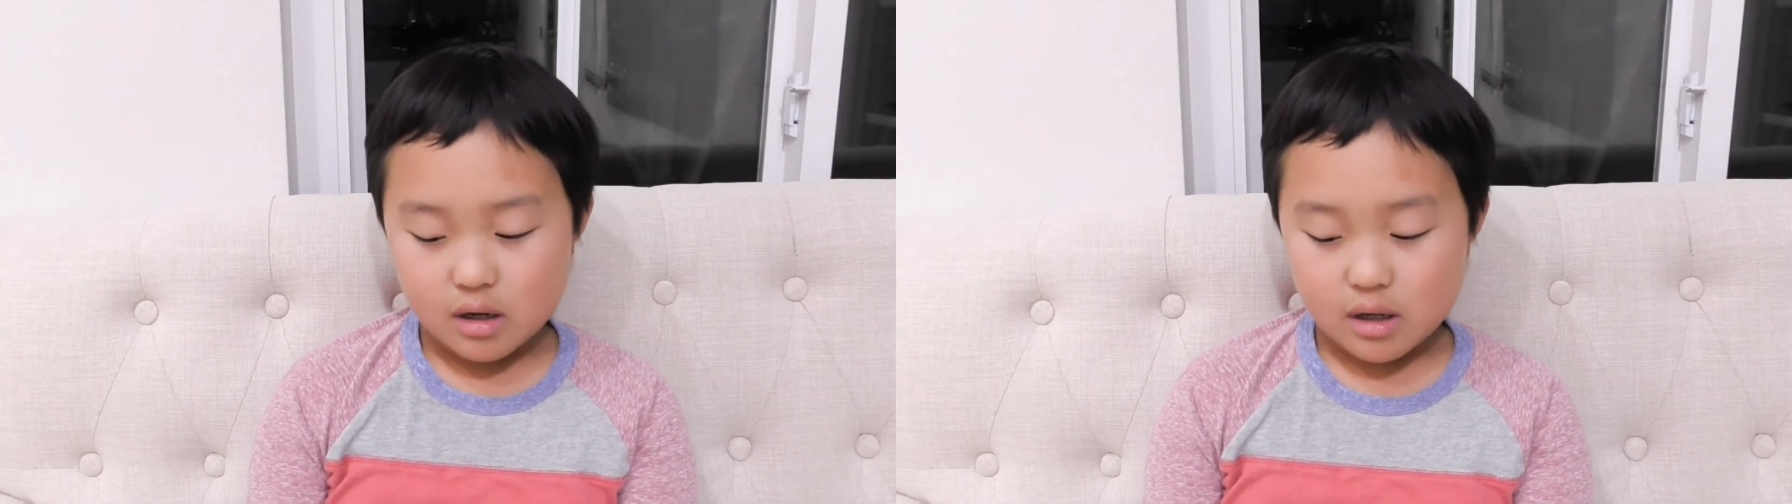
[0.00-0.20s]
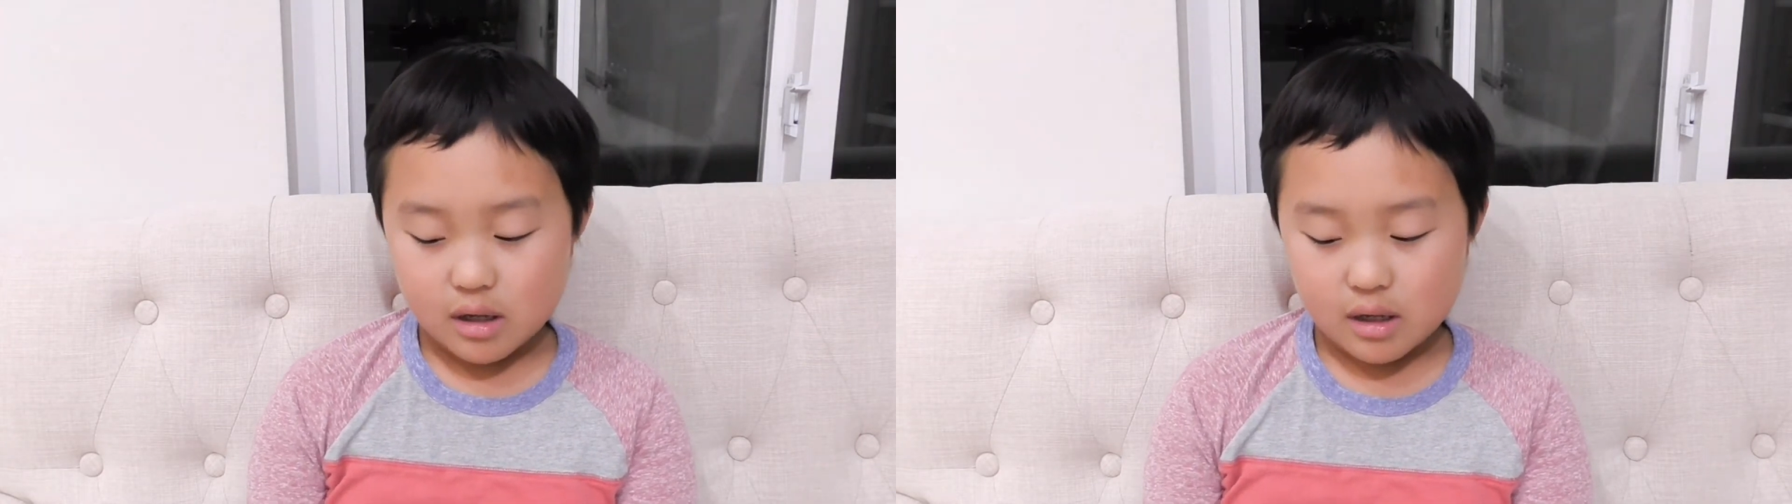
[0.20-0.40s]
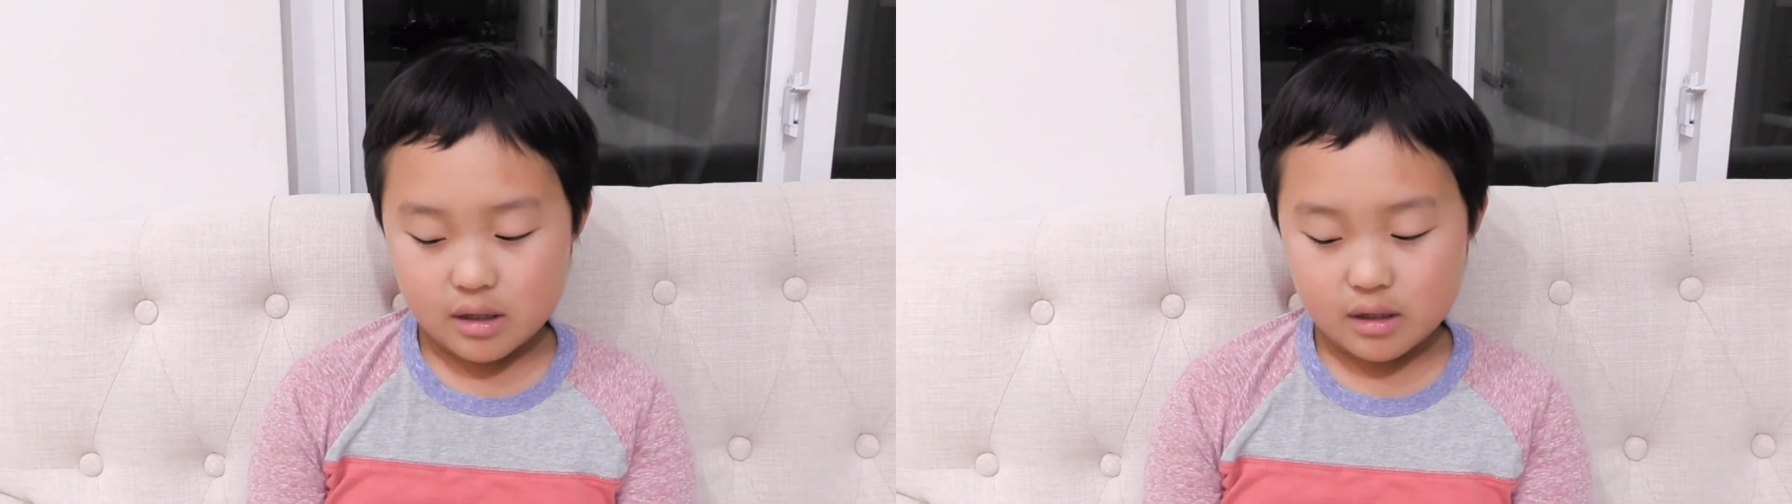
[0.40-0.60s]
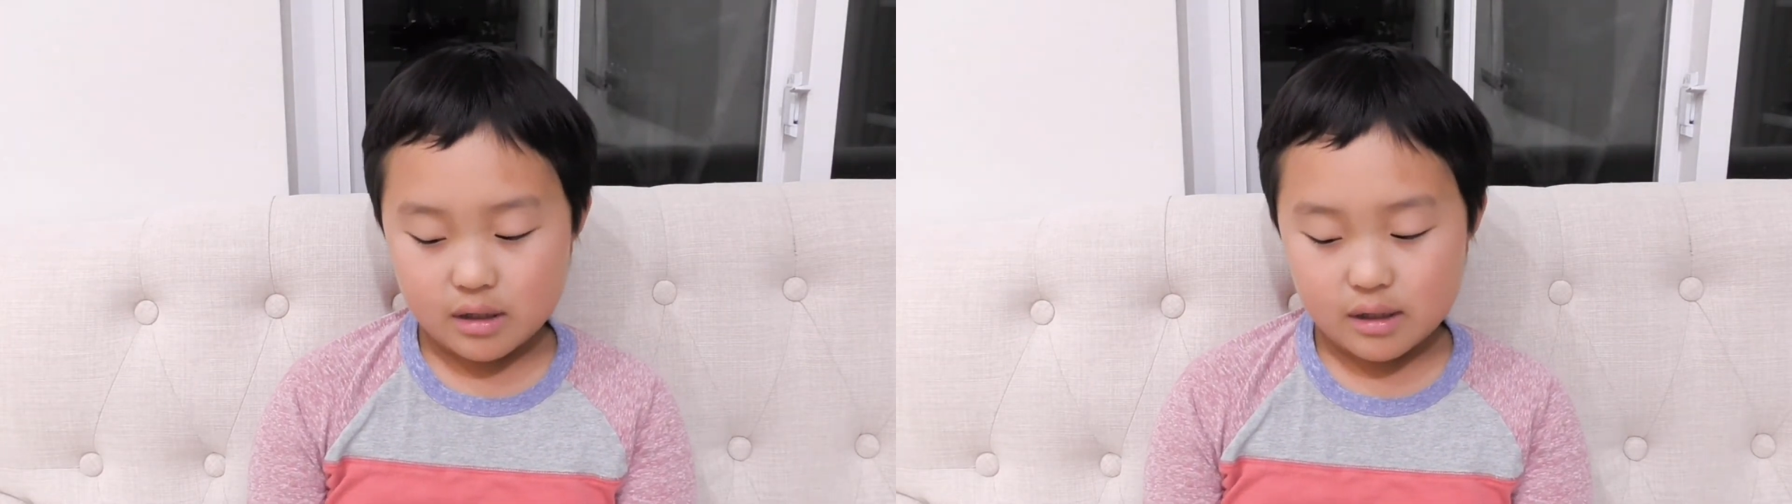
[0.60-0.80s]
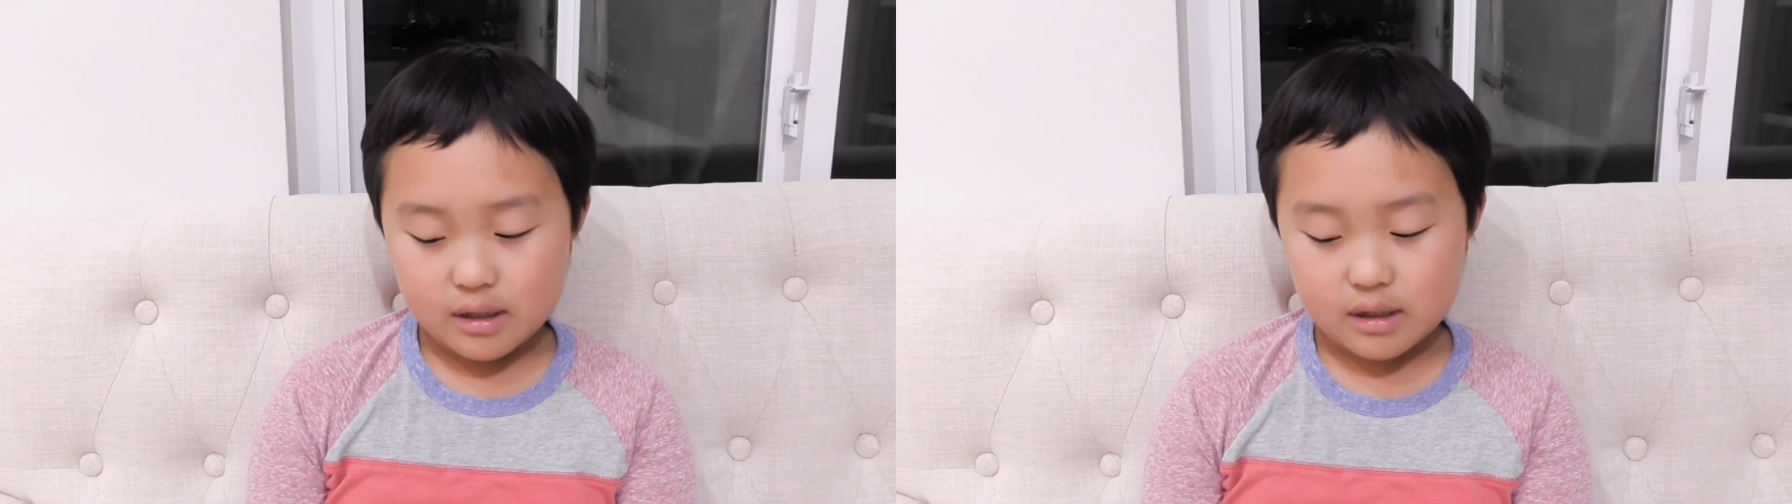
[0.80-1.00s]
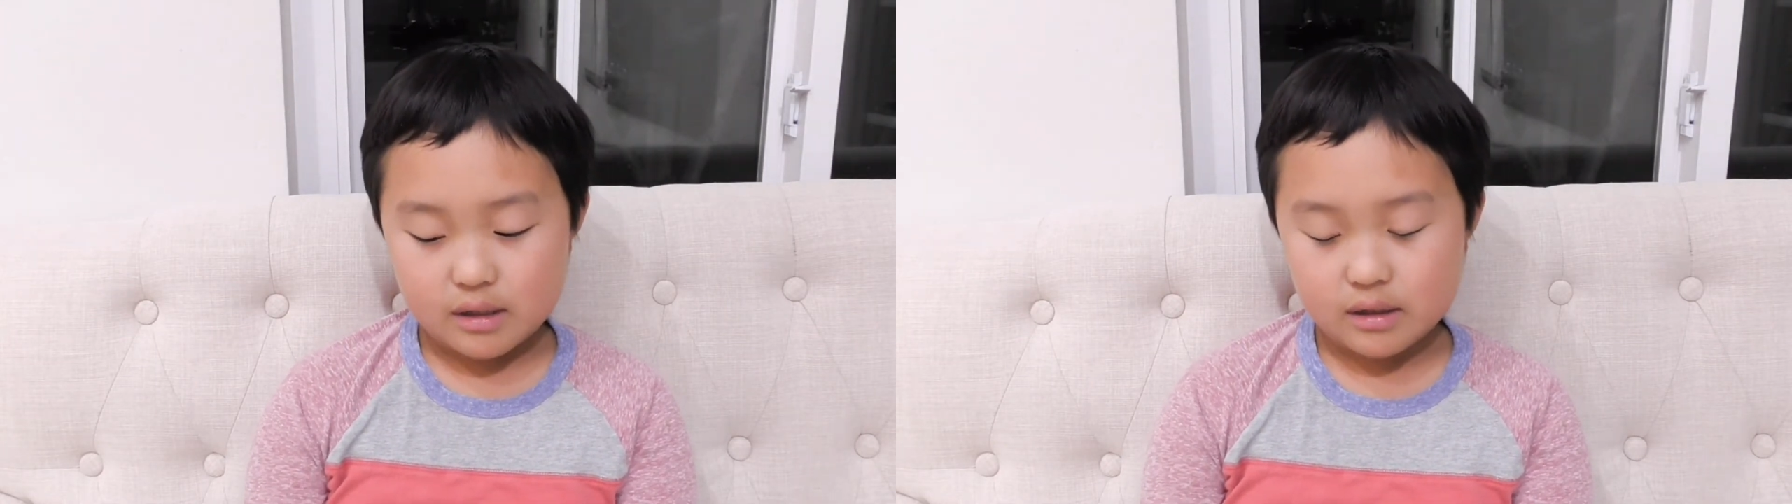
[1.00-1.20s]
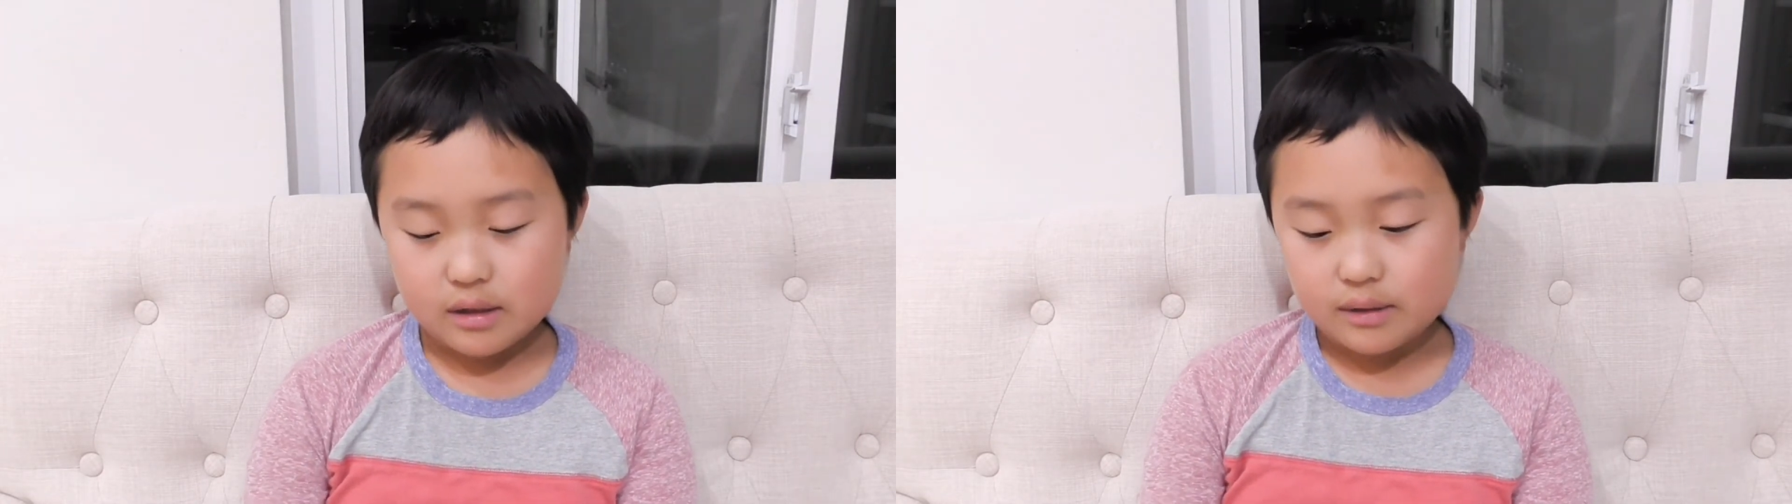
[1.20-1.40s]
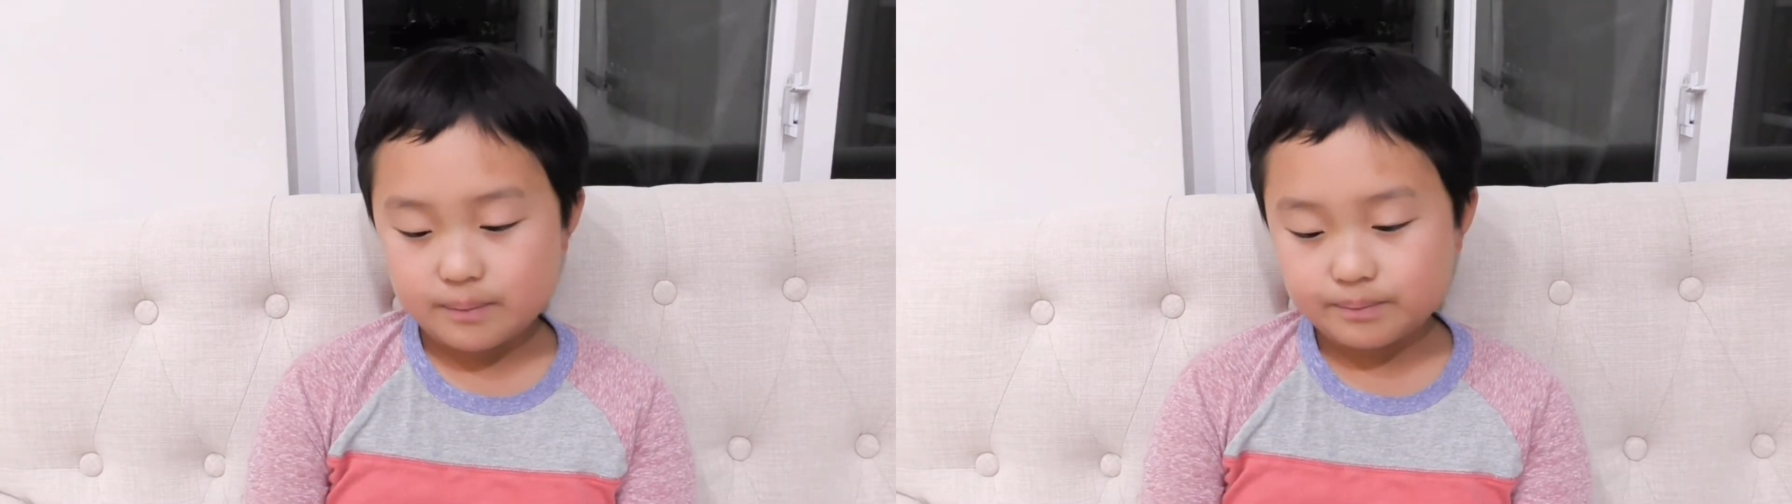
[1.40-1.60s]

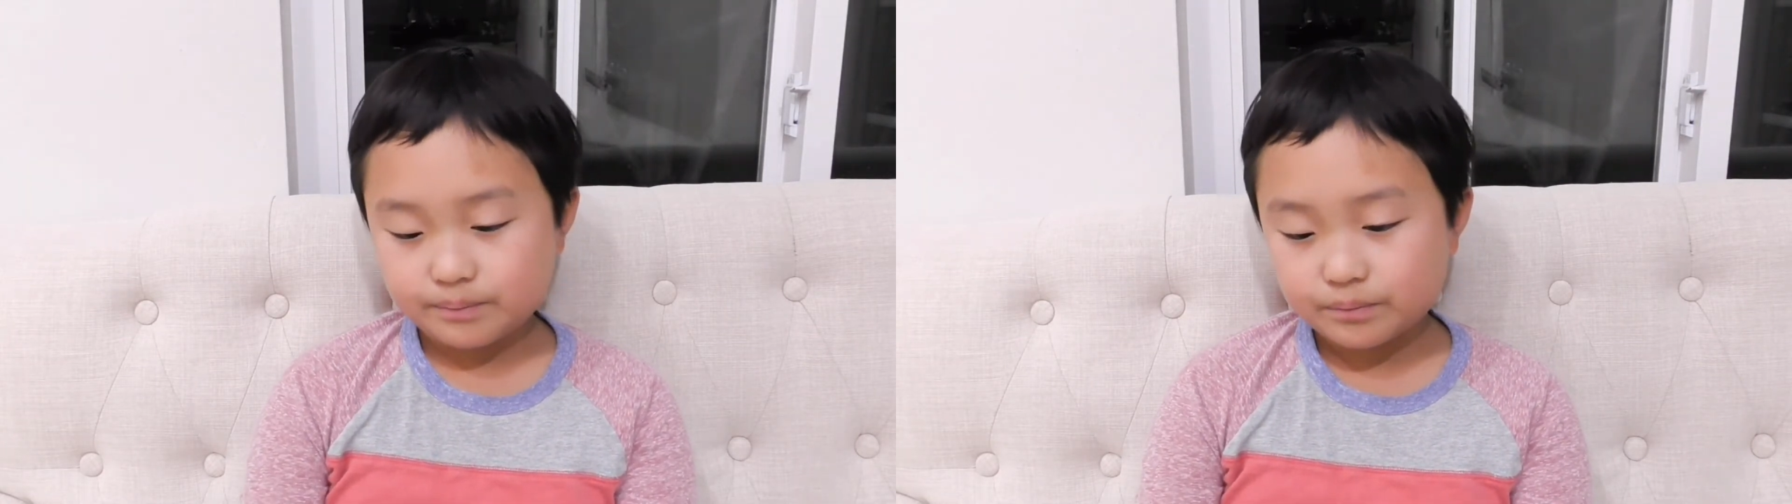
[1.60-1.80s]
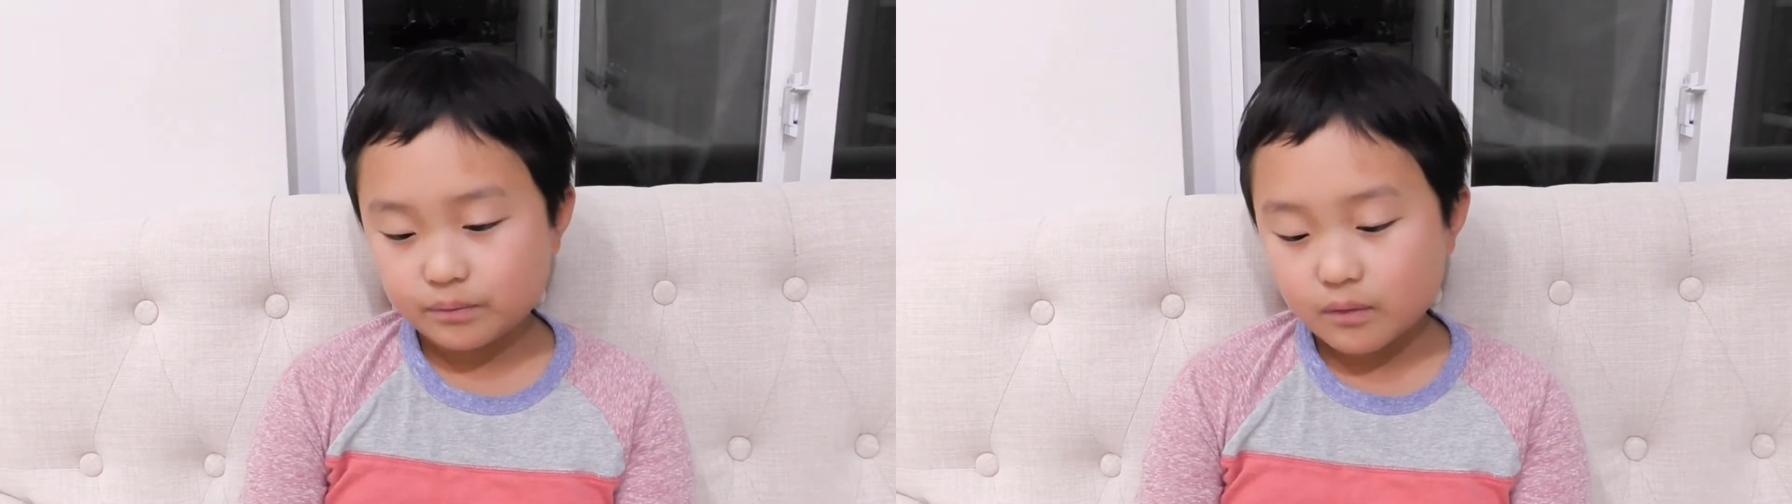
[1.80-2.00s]
and